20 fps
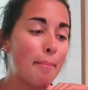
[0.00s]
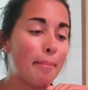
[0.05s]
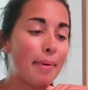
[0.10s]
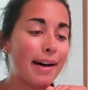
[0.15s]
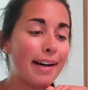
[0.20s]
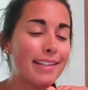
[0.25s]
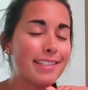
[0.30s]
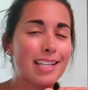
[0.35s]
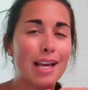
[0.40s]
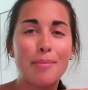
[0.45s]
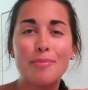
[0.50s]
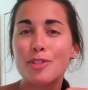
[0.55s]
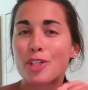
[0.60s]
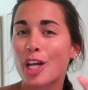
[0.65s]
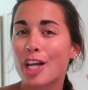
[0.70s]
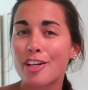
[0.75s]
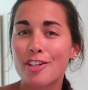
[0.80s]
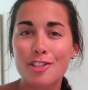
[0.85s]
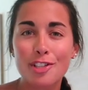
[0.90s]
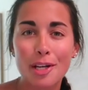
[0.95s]
but I'm
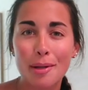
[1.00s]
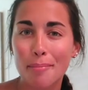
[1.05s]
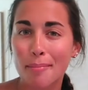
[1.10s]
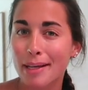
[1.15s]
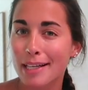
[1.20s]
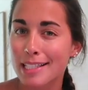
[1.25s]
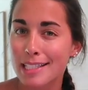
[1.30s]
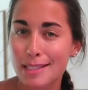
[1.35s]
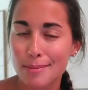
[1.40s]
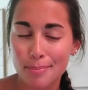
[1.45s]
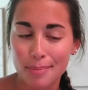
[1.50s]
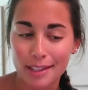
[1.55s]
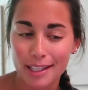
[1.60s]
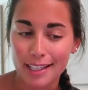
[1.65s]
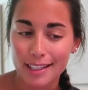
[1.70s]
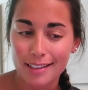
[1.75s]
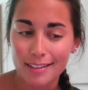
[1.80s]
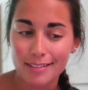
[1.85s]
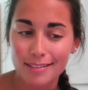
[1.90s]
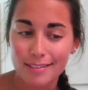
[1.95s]
changing up my
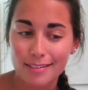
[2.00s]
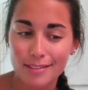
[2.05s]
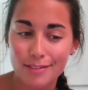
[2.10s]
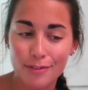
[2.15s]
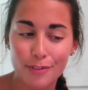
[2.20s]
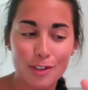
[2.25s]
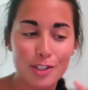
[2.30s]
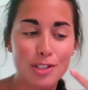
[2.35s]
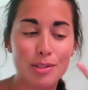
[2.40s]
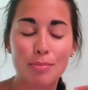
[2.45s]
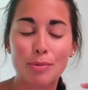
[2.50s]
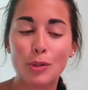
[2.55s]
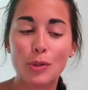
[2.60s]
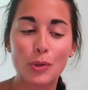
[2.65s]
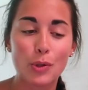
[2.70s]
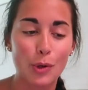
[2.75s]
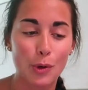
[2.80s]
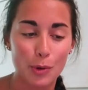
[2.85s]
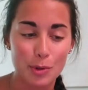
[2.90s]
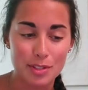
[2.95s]
split for some new
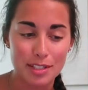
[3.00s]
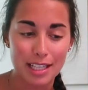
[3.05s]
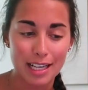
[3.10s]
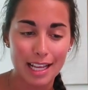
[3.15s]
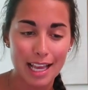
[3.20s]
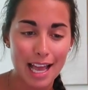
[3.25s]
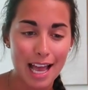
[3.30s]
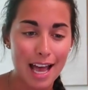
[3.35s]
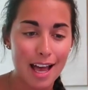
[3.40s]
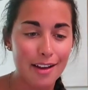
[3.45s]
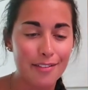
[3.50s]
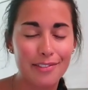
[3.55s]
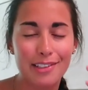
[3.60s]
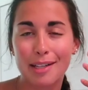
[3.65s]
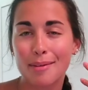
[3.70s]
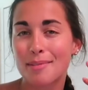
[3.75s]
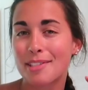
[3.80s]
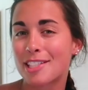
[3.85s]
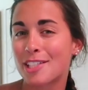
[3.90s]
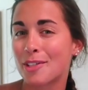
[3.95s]
goals that I have and
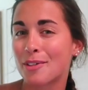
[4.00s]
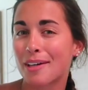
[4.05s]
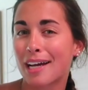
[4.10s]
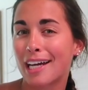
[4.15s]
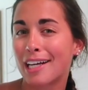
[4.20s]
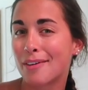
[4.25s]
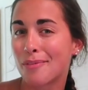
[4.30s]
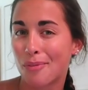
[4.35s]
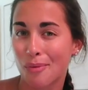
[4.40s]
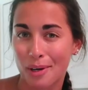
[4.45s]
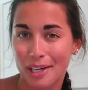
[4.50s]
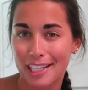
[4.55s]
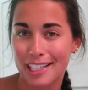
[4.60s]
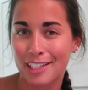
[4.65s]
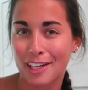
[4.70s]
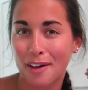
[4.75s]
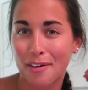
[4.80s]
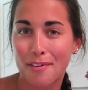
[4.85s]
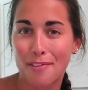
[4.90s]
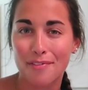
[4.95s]
I'm still kind of
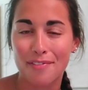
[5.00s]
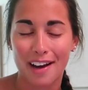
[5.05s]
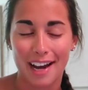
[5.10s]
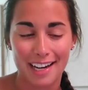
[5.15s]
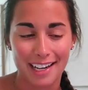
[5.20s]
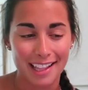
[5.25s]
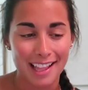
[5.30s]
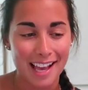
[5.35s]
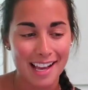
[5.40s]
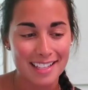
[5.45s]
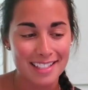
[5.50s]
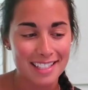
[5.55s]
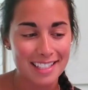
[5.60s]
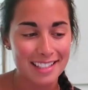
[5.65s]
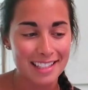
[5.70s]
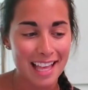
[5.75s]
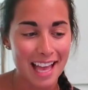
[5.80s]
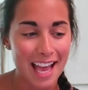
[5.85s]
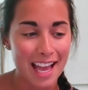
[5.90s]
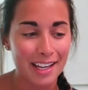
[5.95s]
working on
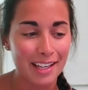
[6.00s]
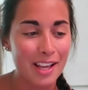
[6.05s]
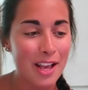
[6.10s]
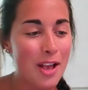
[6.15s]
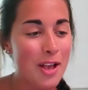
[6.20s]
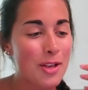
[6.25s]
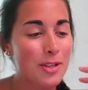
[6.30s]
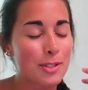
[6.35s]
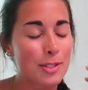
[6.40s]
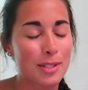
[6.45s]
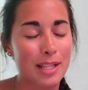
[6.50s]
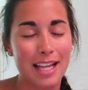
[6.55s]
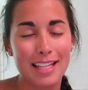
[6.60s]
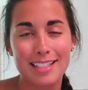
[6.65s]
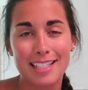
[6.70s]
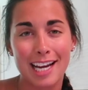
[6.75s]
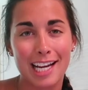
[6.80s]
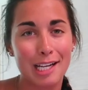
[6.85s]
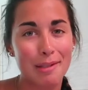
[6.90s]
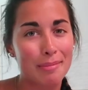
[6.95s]
finalizing that. So
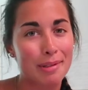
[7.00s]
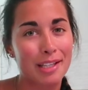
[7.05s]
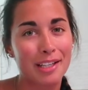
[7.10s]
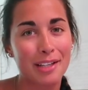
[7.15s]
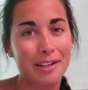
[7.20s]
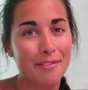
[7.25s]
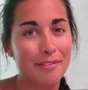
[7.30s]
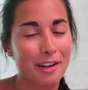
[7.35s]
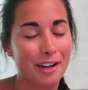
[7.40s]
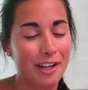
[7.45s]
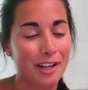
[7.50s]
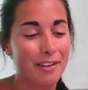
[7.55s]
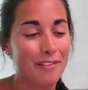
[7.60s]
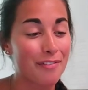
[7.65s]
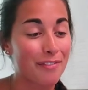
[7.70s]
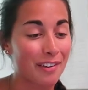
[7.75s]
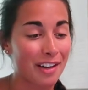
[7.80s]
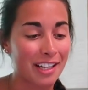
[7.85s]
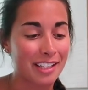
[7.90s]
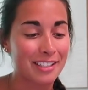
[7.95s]
that's kind of been
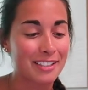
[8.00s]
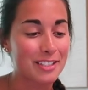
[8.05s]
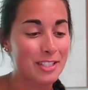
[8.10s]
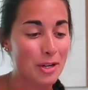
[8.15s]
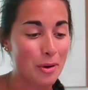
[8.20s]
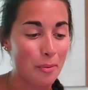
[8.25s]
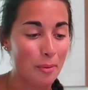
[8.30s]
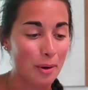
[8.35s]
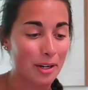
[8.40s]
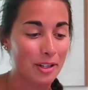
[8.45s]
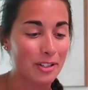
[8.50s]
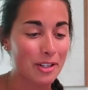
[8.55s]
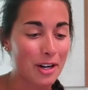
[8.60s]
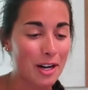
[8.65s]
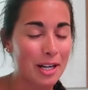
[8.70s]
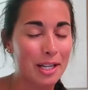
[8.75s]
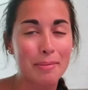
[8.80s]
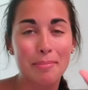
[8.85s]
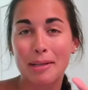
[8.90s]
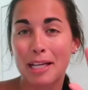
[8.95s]
very fun to work
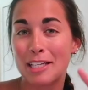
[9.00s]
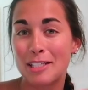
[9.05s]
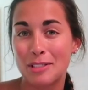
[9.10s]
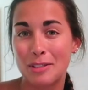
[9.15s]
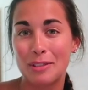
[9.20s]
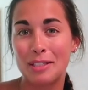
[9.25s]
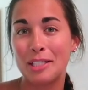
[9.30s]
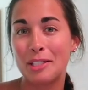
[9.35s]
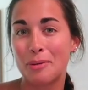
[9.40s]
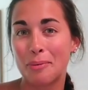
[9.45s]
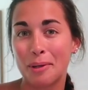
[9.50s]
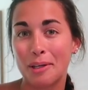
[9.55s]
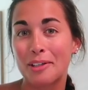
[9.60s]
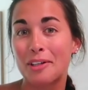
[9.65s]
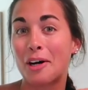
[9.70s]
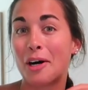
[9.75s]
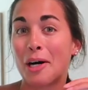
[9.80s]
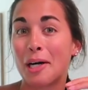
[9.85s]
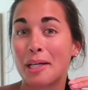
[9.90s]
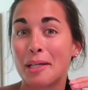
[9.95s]
on, but I do need to
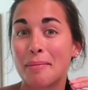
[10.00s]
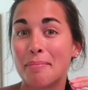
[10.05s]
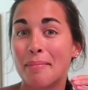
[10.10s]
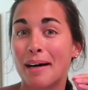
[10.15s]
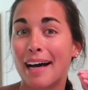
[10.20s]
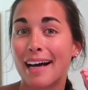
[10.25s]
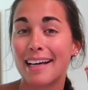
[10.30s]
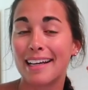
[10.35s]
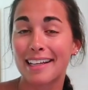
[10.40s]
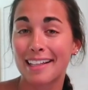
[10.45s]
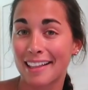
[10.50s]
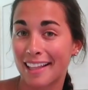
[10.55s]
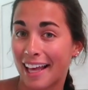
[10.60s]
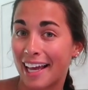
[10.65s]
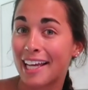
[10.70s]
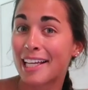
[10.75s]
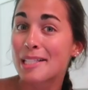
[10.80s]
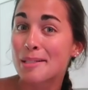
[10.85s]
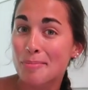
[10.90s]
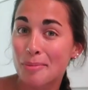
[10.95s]
work on my
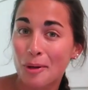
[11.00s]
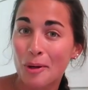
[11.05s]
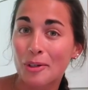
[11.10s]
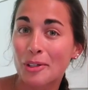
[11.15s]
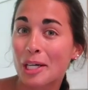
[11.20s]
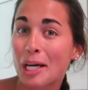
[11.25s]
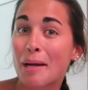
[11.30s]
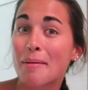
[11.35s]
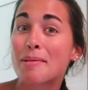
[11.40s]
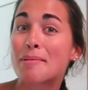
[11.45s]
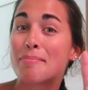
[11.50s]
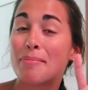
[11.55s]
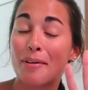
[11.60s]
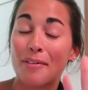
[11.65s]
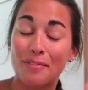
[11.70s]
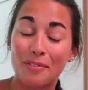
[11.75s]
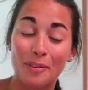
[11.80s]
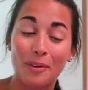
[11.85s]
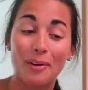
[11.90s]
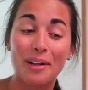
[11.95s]
clients' programs
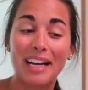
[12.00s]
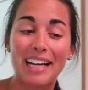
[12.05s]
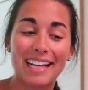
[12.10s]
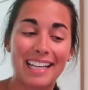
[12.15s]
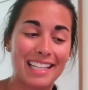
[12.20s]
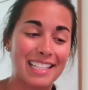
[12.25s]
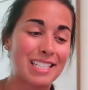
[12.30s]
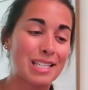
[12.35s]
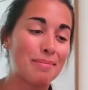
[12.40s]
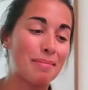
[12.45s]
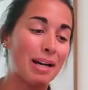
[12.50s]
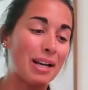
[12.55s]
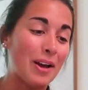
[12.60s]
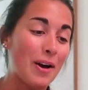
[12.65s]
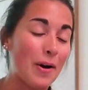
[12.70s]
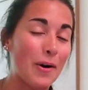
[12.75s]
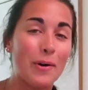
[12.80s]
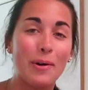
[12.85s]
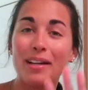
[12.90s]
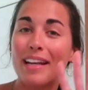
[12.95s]
before I get to my
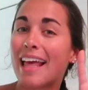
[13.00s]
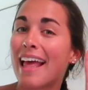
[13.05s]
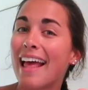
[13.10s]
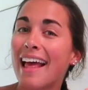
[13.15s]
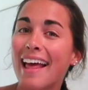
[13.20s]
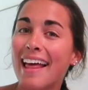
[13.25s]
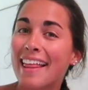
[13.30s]
own.